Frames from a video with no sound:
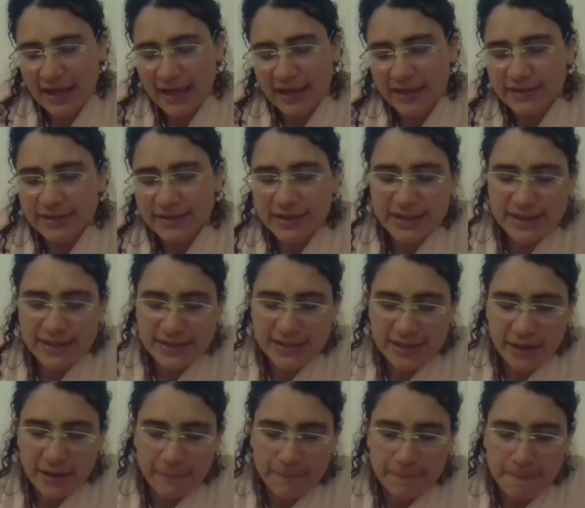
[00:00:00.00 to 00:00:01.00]
And
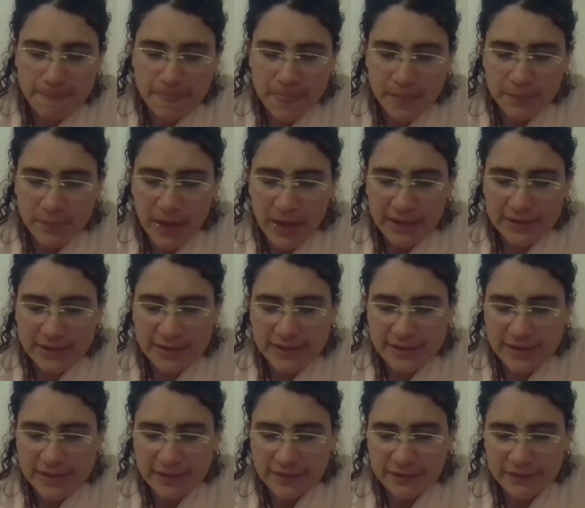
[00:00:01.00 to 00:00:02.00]
this
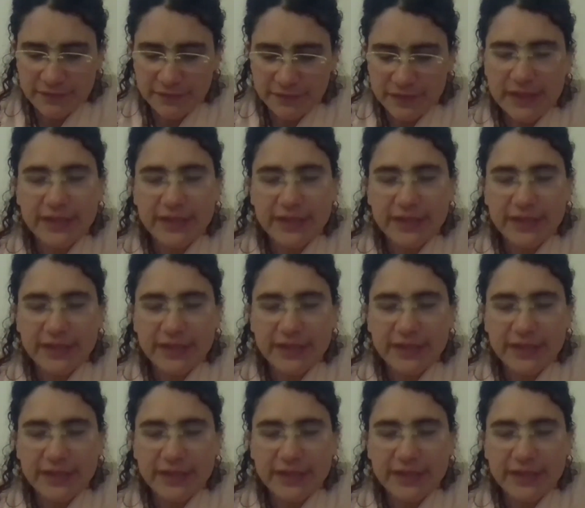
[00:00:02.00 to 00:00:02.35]
practice of